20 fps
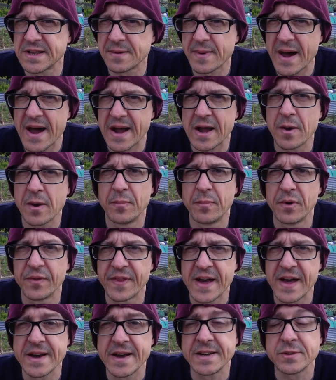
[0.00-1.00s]
back, but
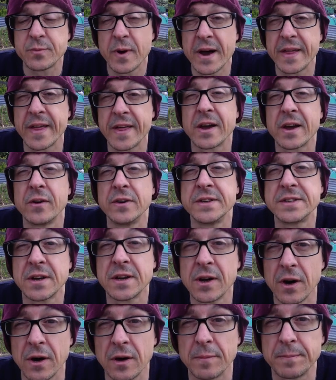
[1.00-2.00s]
that is where they're going to
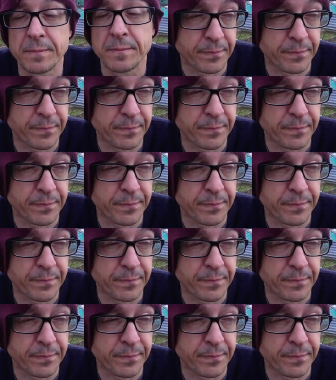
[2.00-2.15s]
go.